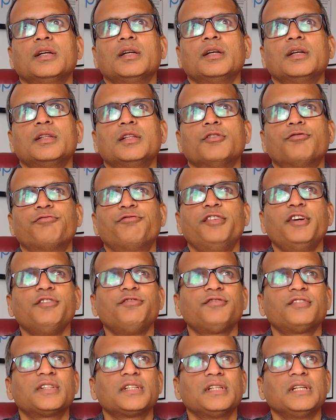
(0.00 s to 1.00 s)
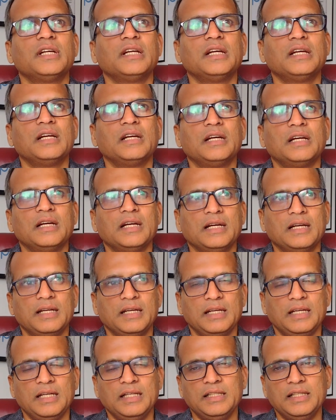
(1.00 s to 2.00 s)
The fifth
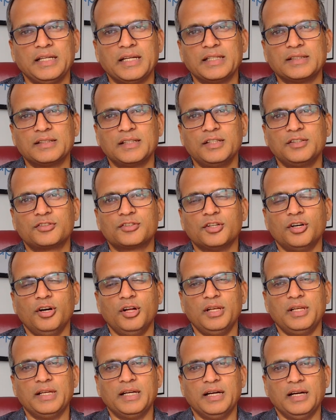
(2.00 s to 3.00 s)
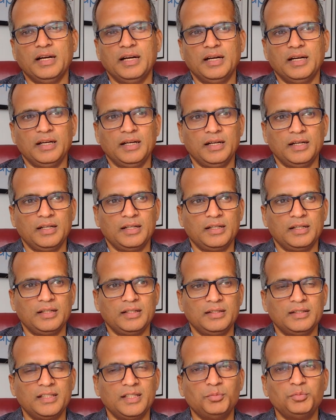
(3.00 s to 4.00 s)
indicator is called
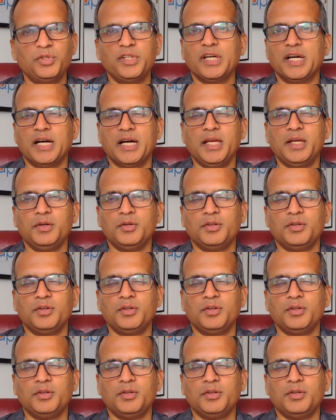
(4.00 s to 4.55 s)
DPI,